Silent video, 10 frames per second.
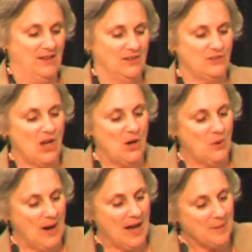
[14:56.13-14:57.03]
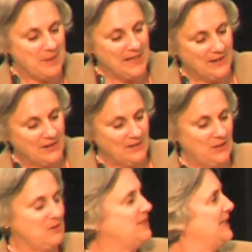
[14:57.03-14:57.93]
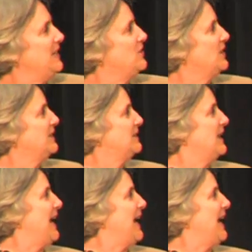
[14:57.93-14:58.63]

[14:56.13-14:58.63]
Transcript: So up here you see just